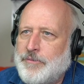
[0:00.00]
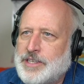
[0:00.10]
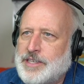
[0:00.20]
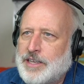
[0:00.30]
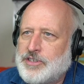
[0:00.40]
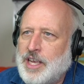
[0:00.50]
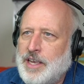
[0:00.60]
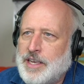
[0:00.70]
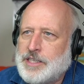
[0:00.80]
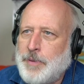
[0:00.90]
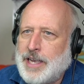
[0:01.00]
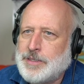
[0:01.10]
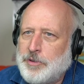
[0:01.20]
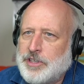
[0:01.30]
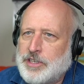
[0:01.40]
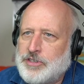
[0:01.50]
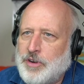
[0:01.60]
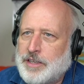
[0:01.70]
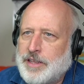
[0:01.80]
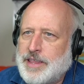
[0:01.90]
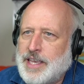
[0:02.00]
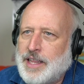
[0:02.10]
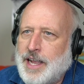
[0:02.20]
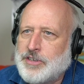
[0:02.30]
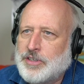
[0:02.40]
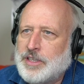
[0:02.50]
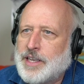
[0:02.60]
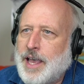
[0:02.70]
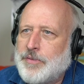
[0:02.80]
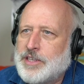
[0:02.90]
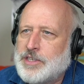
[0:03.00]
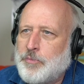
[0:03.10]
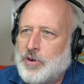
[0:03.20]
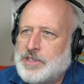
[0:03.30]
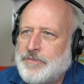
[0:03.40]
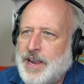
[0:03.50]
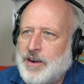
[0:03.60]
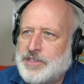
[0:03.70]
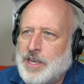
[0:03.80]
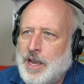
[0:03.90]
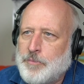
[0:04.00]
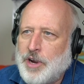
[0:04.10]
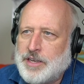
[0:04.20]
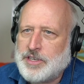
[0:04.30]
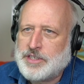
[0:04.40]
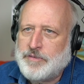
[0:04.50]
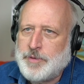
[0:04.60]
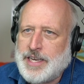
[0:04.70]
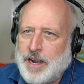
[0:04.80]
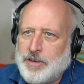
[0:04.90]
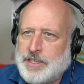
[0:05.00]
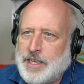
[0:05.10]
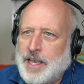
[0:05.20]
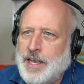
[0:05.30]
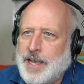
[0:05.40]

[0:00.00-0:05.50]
As such, it's possible to construct a theological account that supports the various projects of modernity.